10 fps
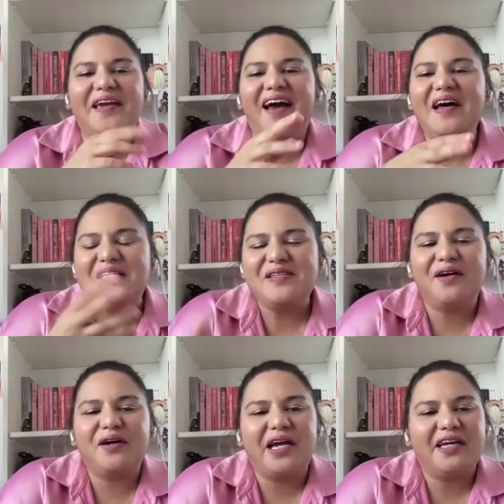yeah. So
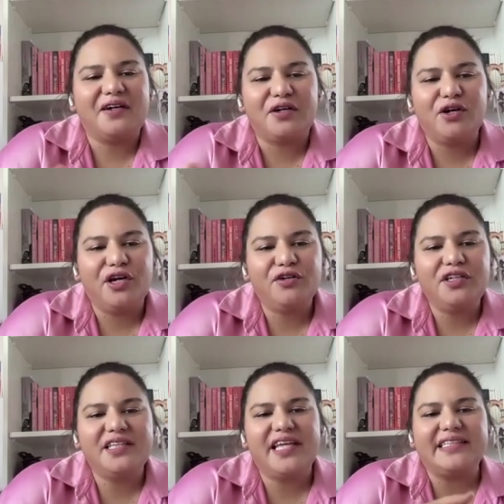okay. Going on
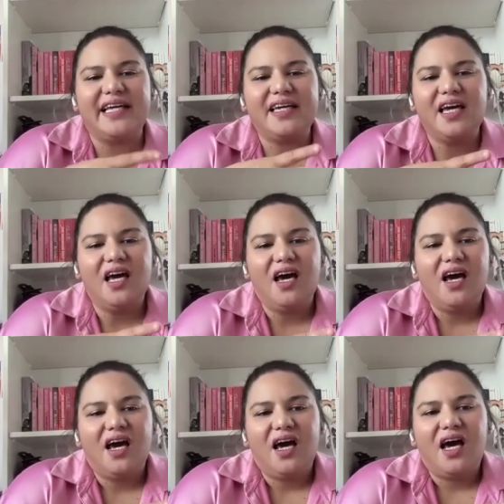to that, like,
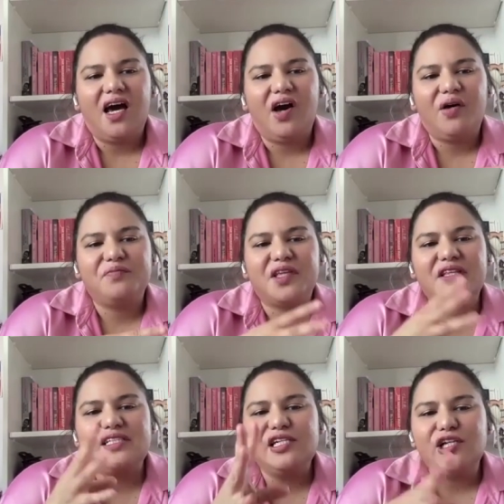um,
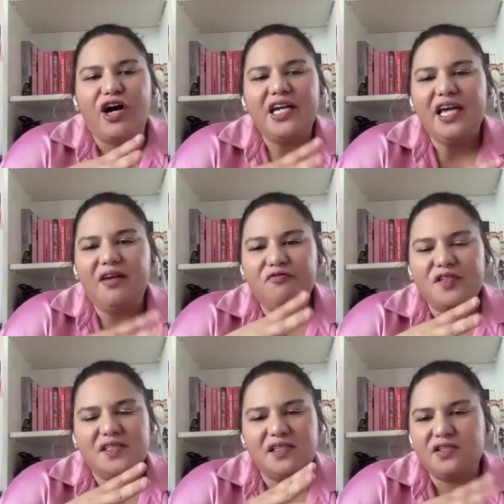there's a lot of
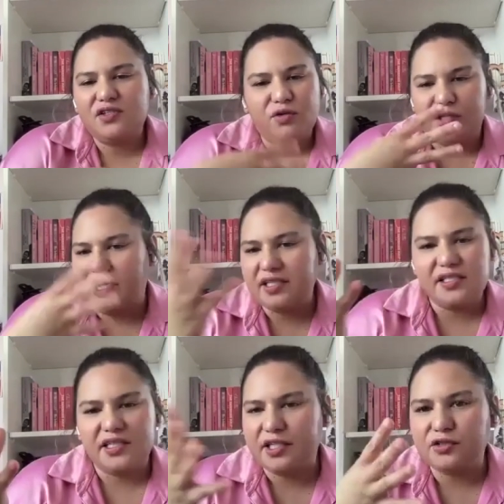emphasis on us
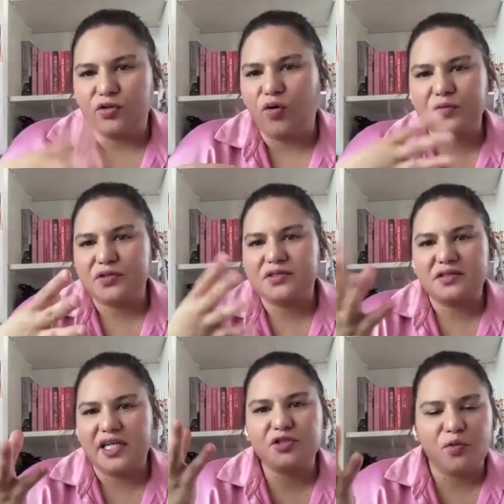in like normal
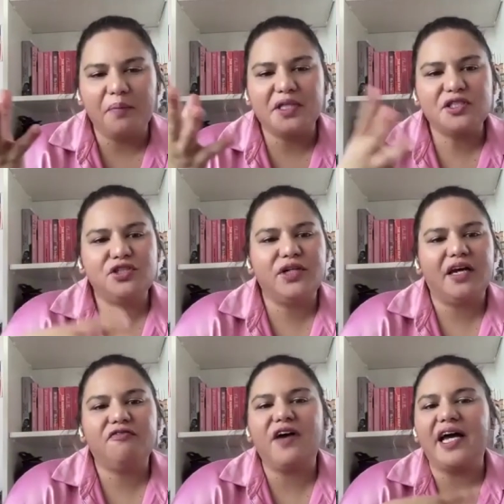as women to
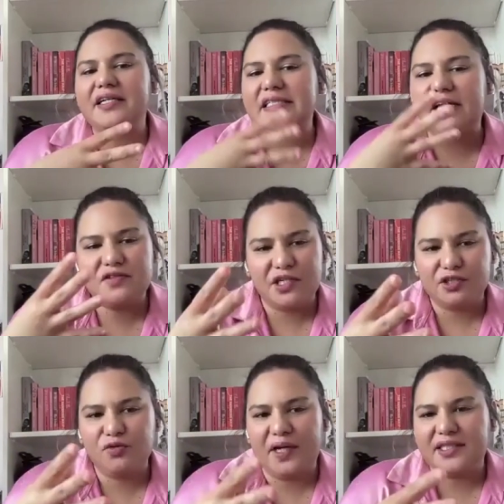like find ourselves in our
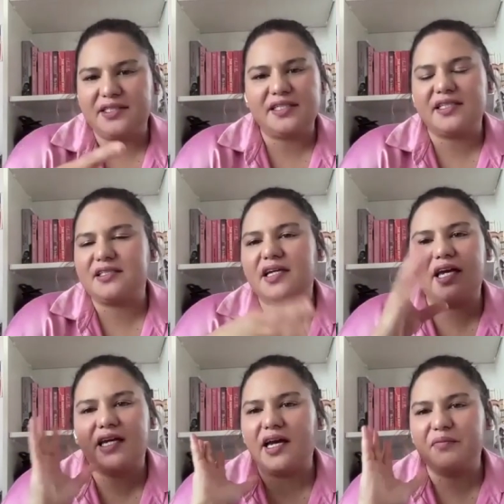twenties and to
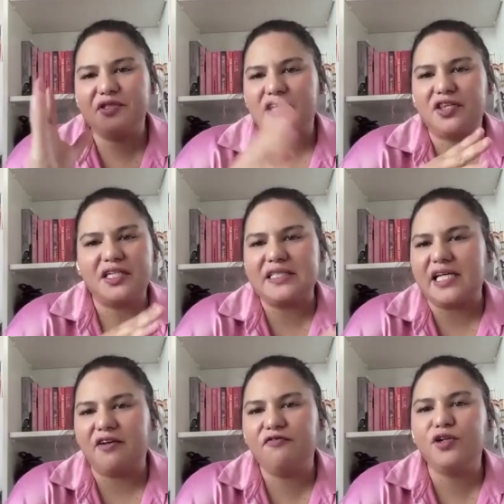come into our thirties
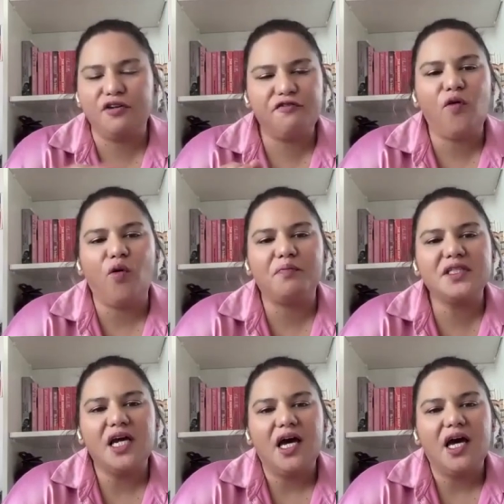like fully formed